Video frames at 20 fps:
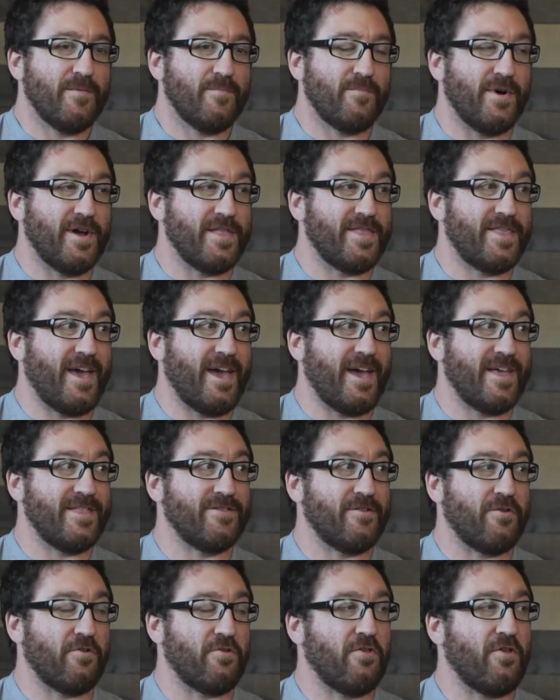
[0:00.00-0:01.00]
But
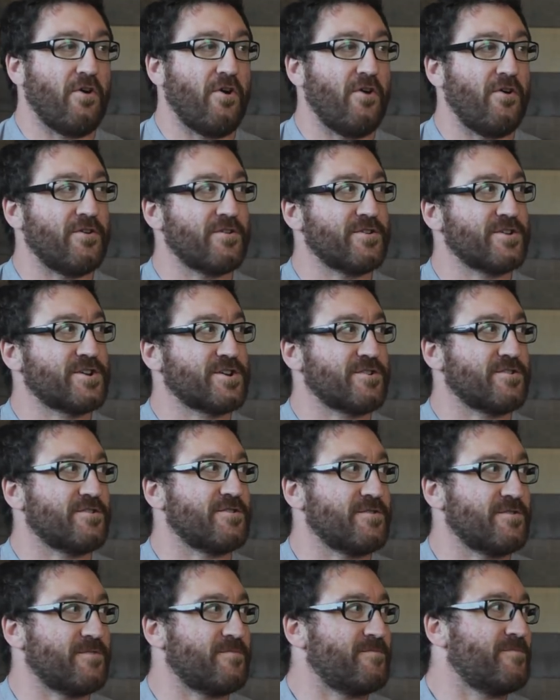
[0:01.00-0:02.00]
then the
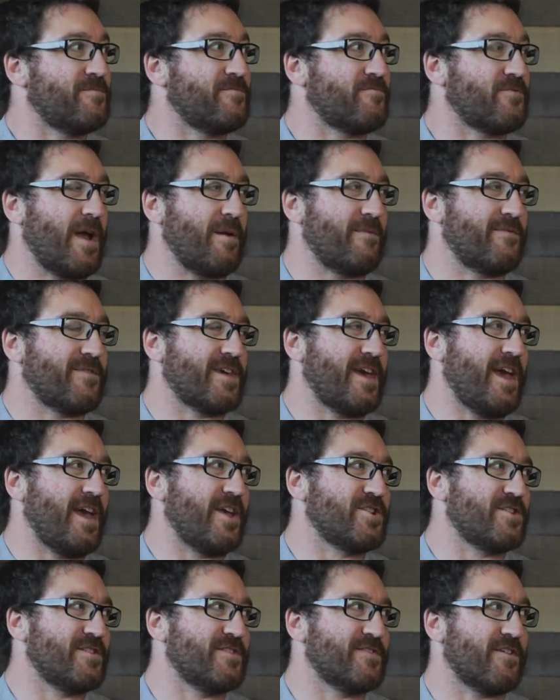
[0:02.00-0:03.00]
long-term
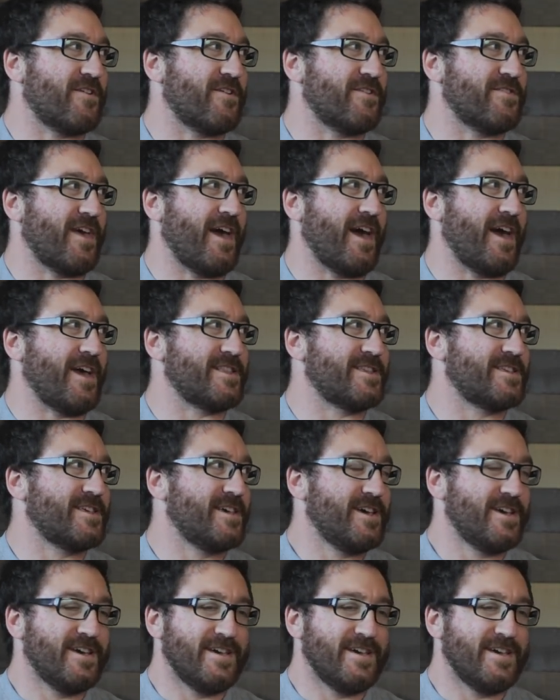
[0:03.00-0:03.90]
ramifications are that